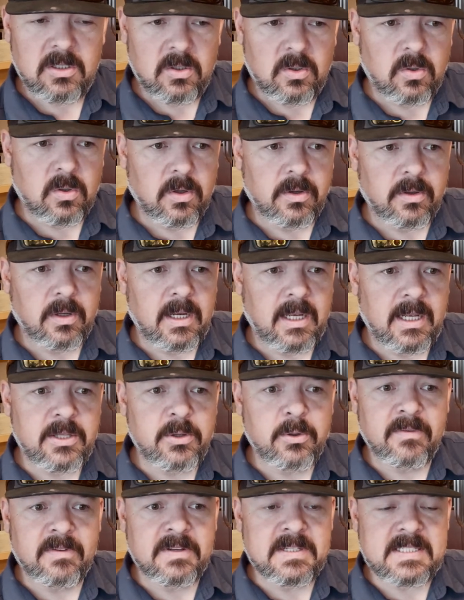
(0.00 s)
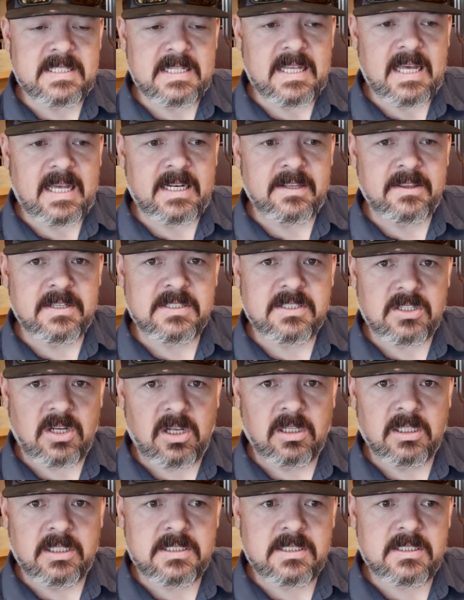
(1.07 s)
or you even see that in the
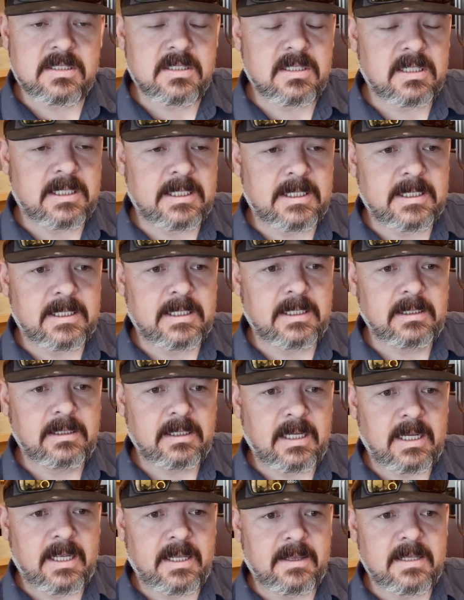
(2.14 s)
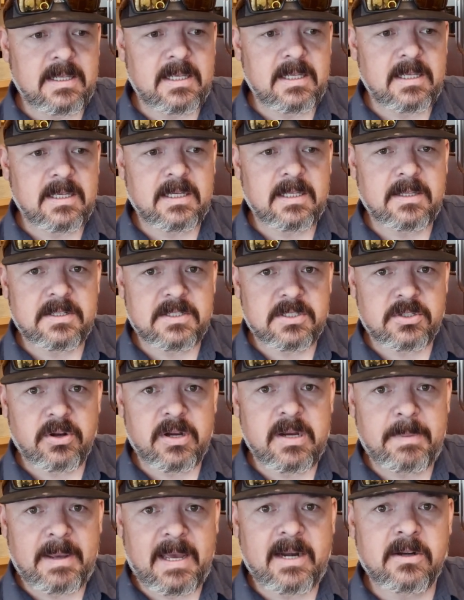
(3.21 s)
Solace and the
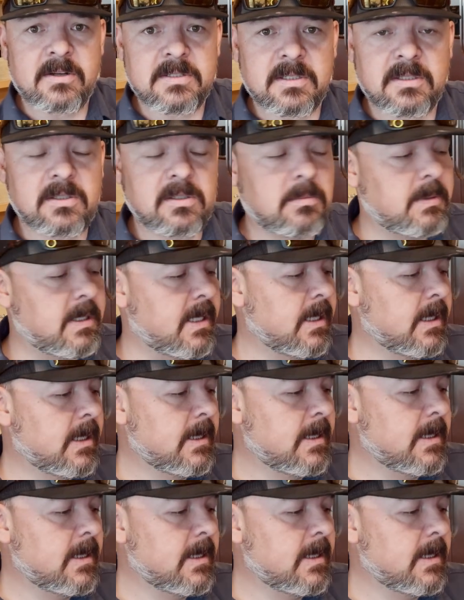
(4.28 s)
Skre patterns a little bit.